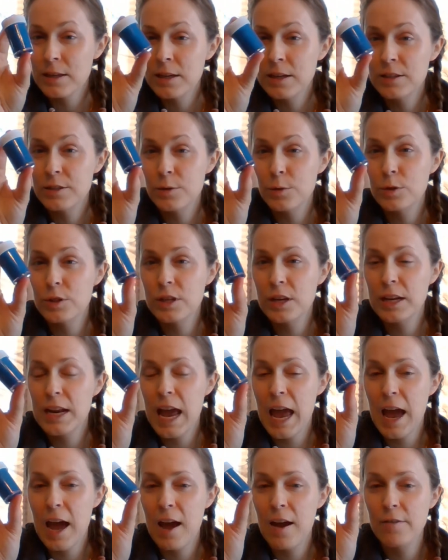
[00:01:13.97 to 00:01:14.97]
So it's gonna
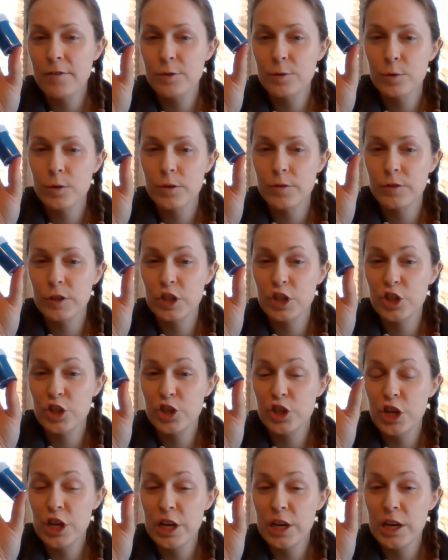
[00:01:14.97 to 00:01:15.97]
have sort of a
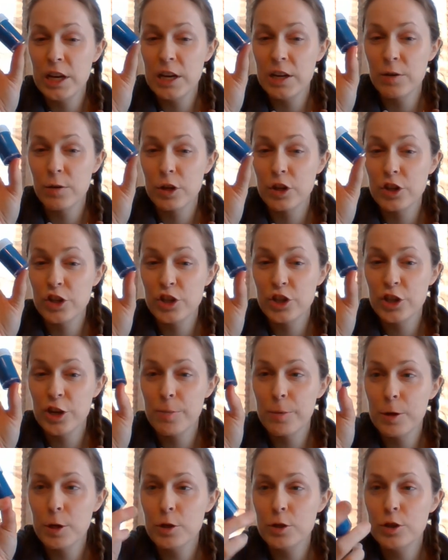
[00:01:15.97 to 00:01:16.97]
sheen or a
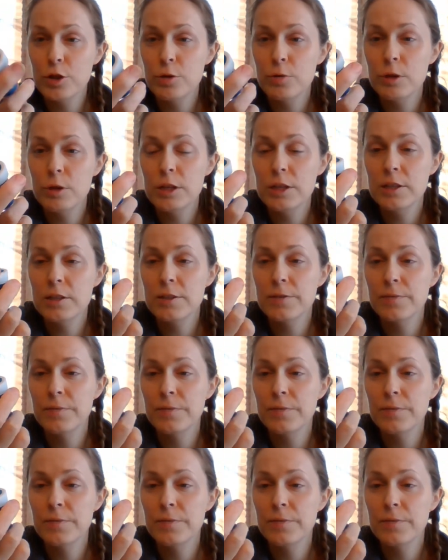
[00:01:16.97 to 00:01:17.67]
shimmer to it.